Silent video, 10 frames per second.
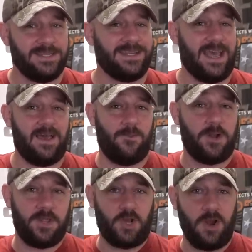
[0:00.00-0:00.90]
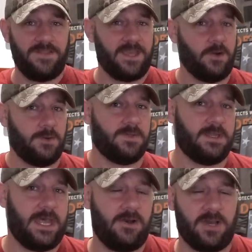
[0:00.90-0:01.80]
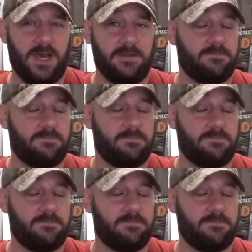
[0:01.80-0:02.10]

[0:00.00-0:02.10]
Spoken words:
Did he have one in the car? Are they going with a nail gun?